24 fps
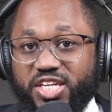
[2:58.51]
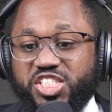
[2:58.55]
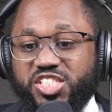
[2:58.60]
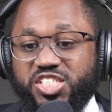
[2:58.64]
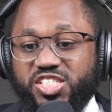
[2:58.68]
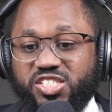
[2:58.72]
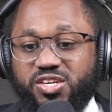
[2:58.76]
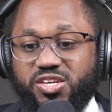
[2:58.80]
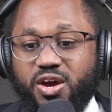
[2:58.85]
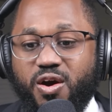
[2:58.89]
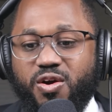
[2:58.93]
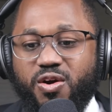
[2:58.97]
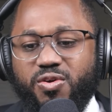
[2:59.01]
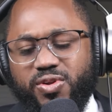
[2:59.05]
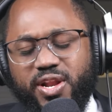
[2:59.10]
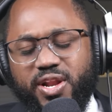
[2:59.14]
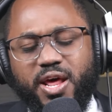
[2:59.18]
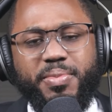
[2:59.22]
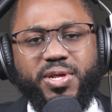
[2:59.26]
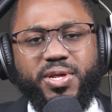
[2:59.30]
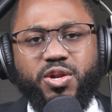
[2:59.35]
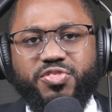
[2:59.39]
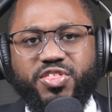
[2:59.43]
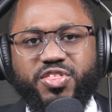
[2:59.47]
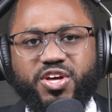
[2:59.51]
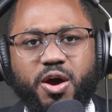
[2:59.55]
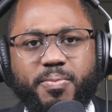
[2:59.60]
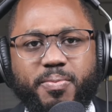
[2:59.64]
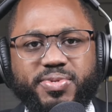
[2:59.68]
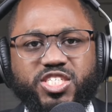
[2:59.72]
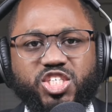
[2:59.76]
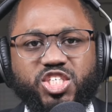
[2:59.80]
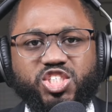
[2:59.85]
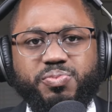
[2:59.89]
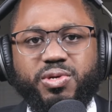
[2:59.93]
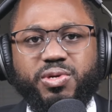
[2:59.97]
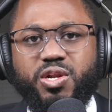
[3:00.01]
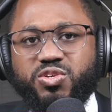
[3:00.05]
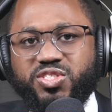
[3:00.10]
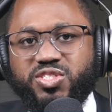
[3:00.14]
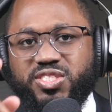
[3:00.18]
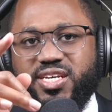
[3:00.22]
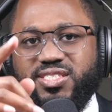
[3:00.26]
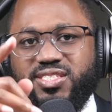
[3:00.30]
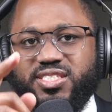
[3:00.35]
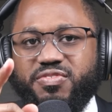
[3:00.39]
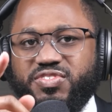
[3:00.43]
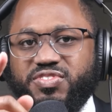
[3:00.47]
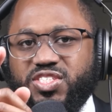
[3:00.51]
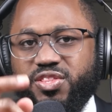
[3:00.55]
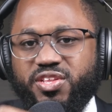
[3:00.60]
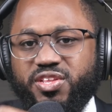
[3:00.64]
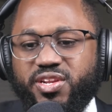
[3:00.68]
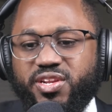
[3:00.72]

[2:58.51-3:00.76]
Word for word: go? Let me know in the comment section below. Stay safe. See you in the next